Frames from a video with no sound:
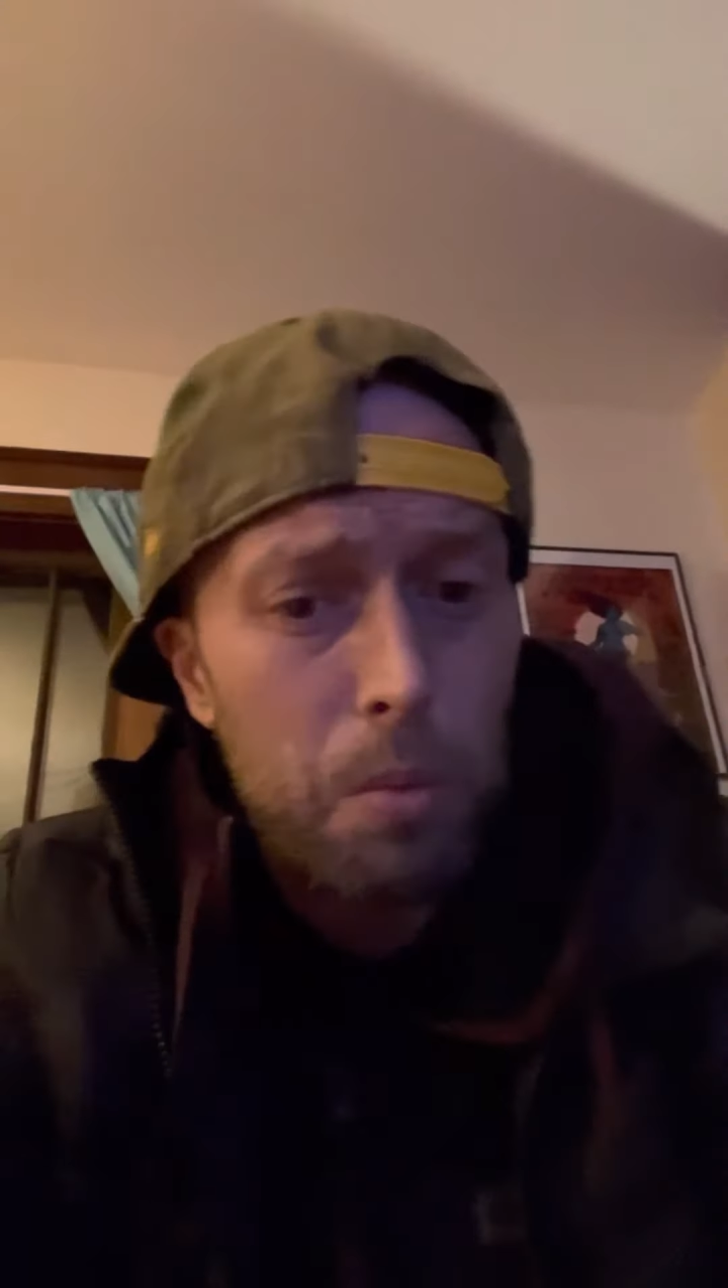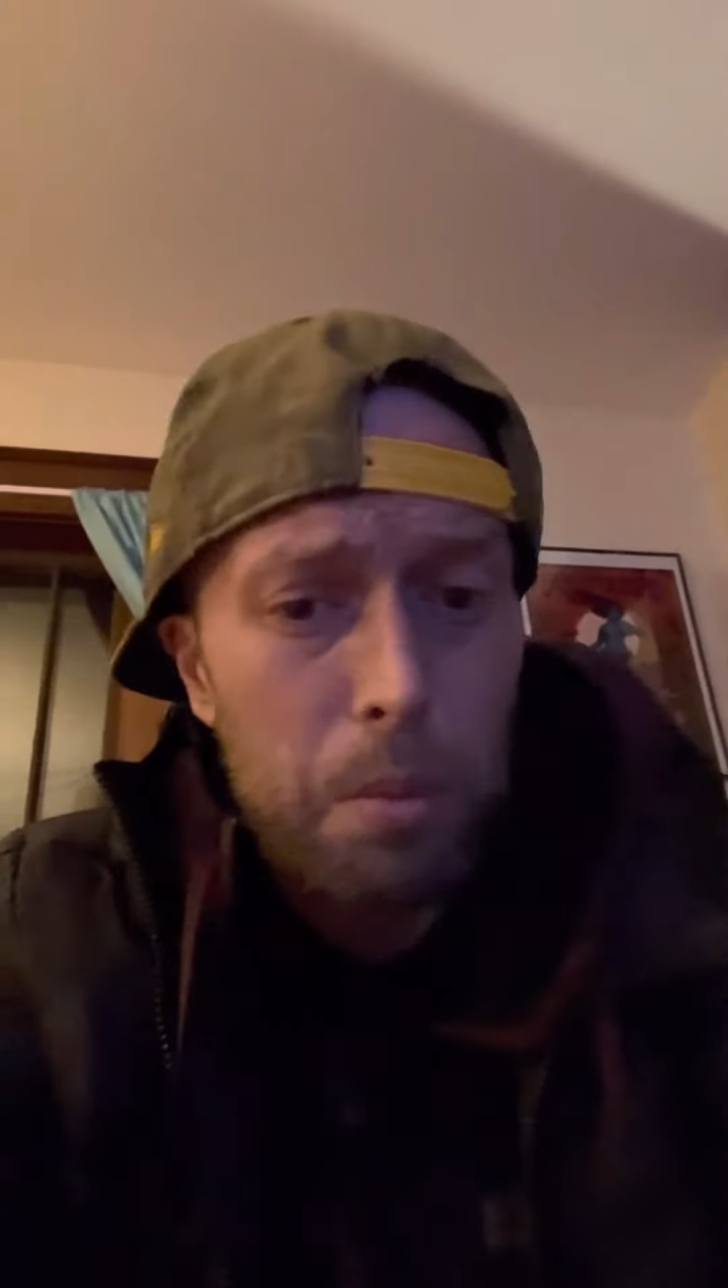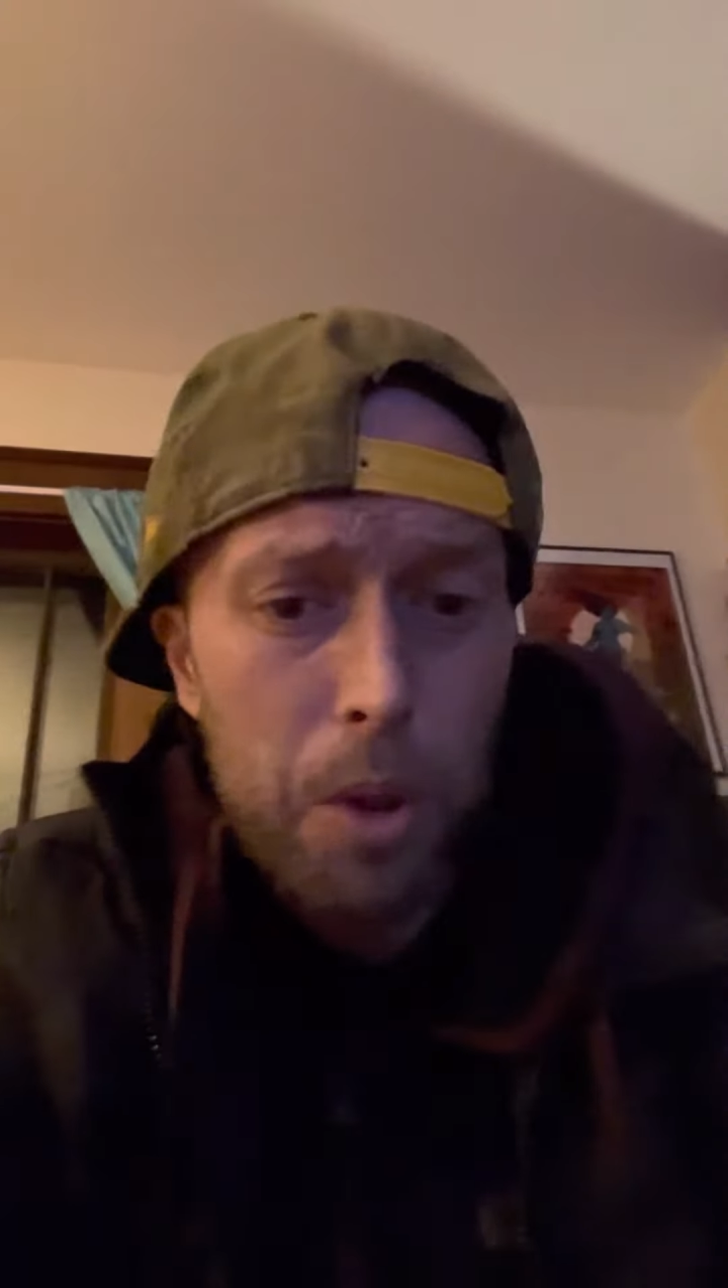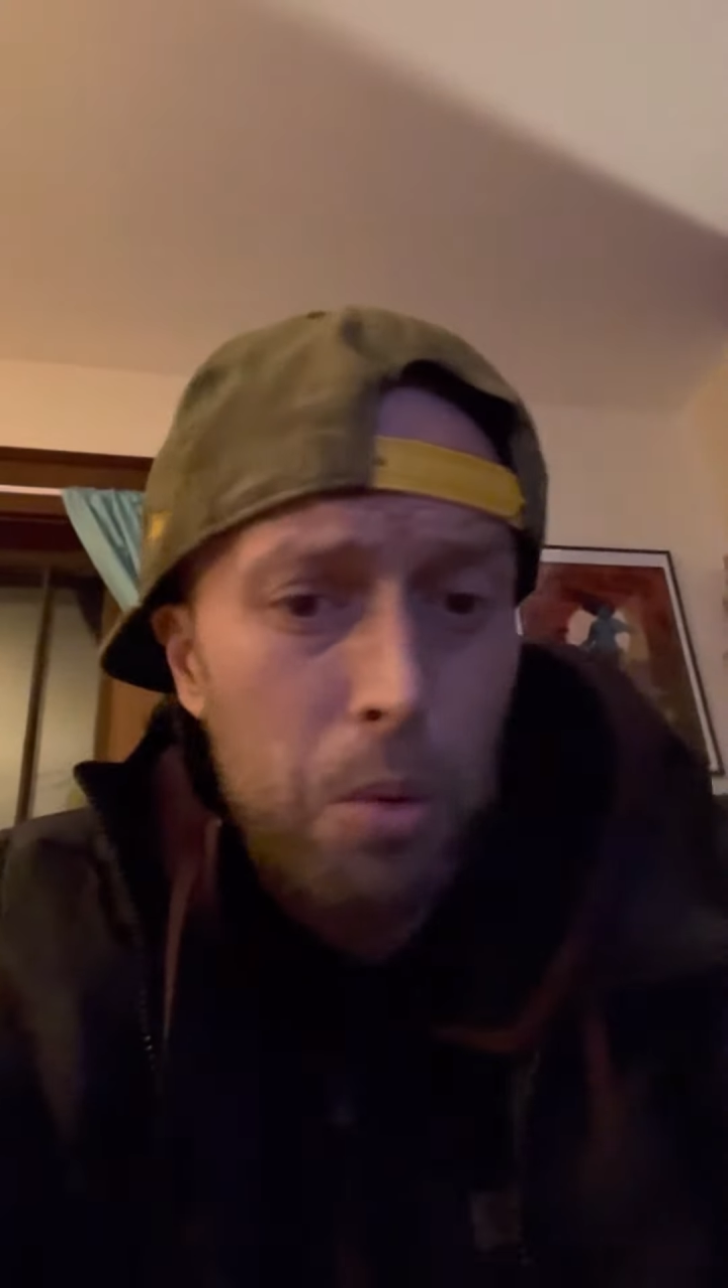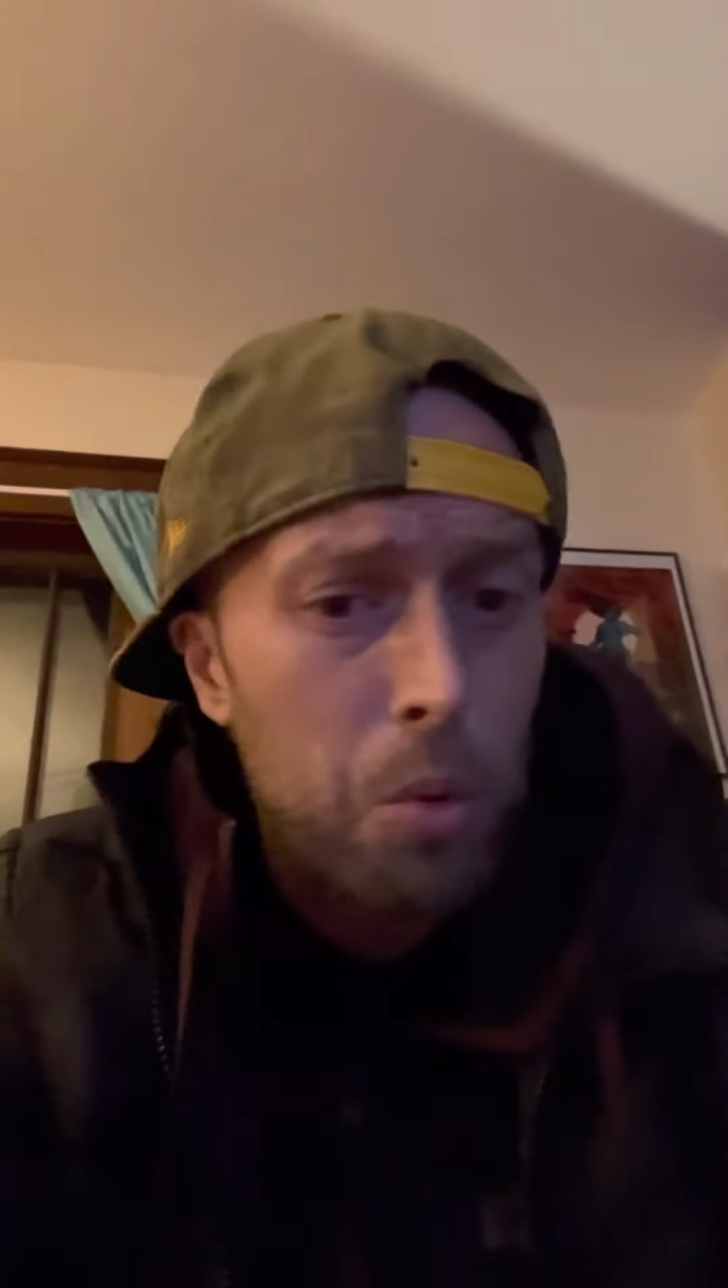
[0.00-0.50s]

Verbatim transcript: people